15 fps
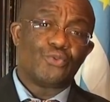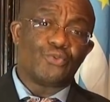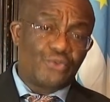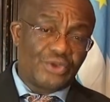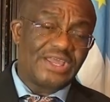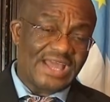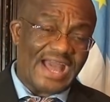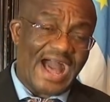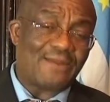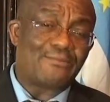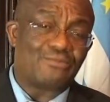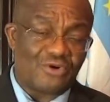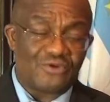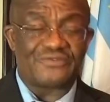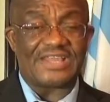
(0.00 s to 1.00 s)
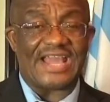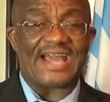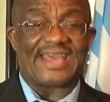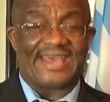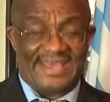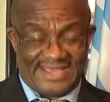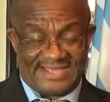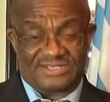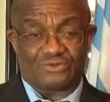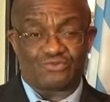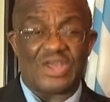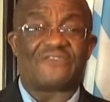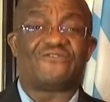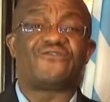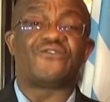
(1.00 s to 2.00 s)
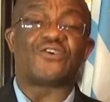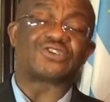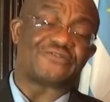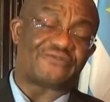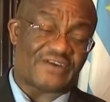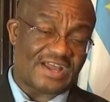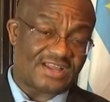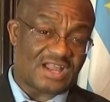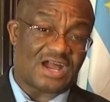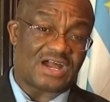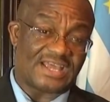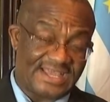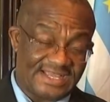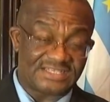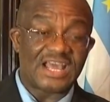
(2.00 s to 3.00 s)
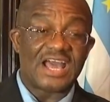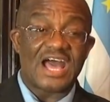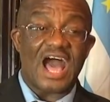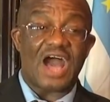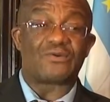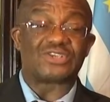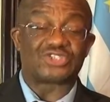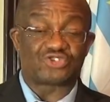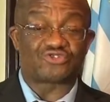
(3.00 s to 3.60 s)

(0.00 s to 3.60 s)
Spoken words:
We are moving ahead. We are fortifying ahead our